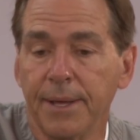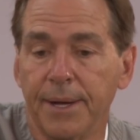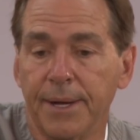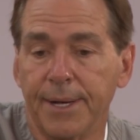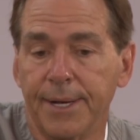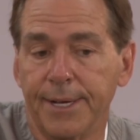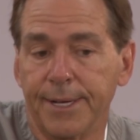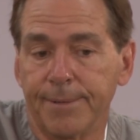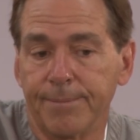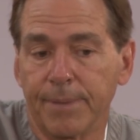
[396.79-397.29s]

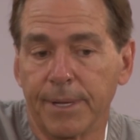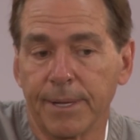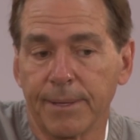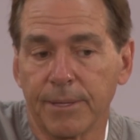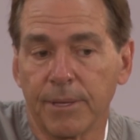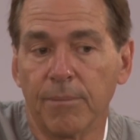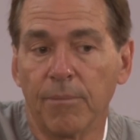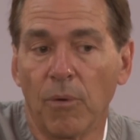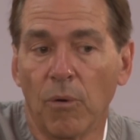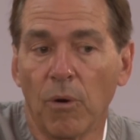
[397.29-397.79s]

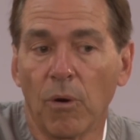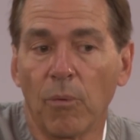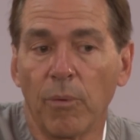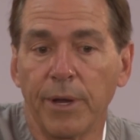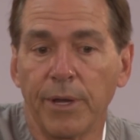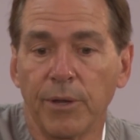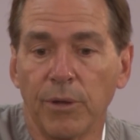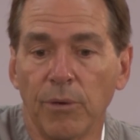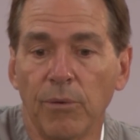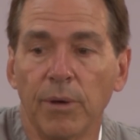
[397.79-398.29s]
But the more
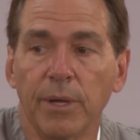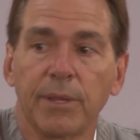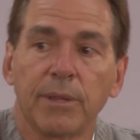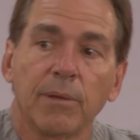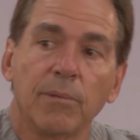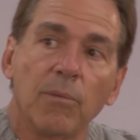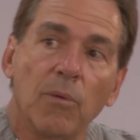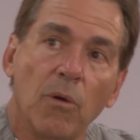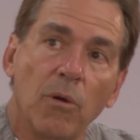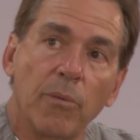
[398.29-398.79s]
we do it,
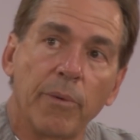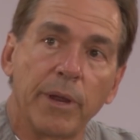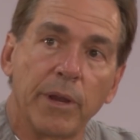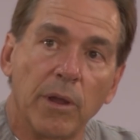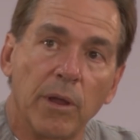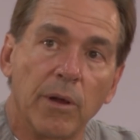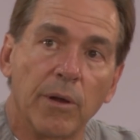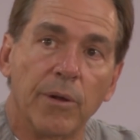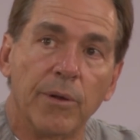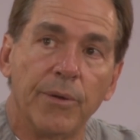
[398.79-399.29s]
the more we
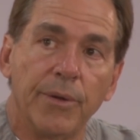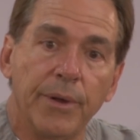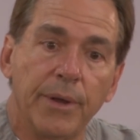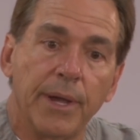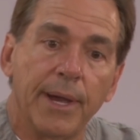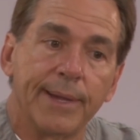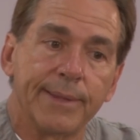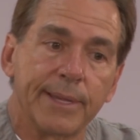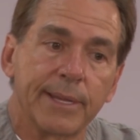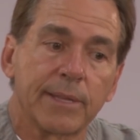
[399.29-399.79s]

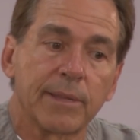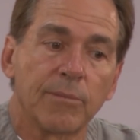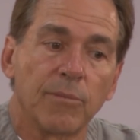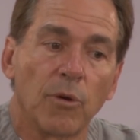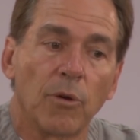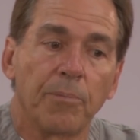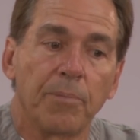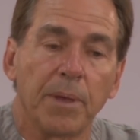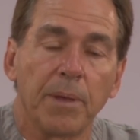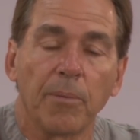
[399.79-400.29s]
learn, I think the
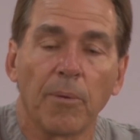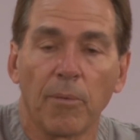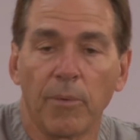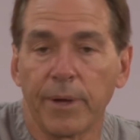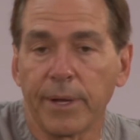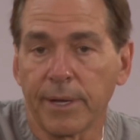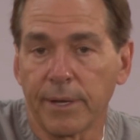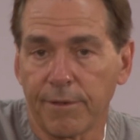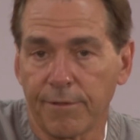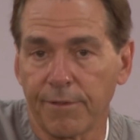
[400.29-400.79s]
more people
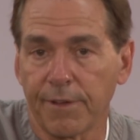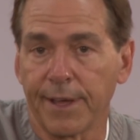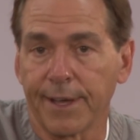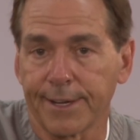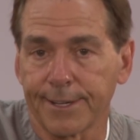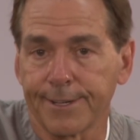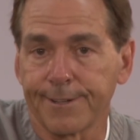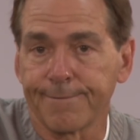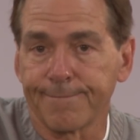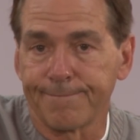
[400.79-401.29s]
we can
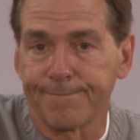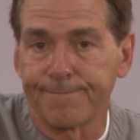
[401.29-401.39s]
affect.